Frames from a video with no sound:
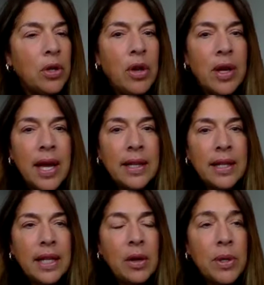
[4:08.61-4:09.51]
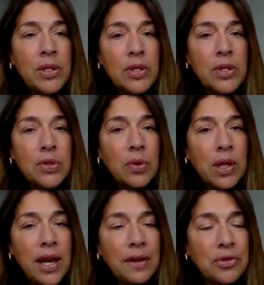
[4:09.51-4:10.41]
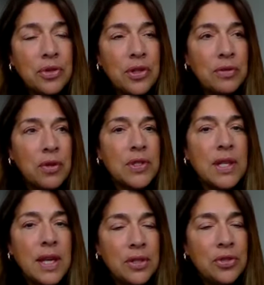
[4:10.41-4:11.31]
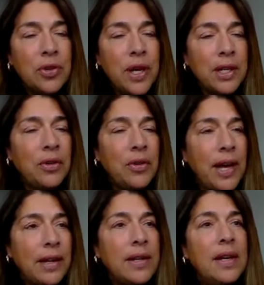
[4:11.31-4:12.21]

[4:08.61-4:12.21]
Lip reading: Long Island, and I went to school at Hofstra University, undergrad and grad.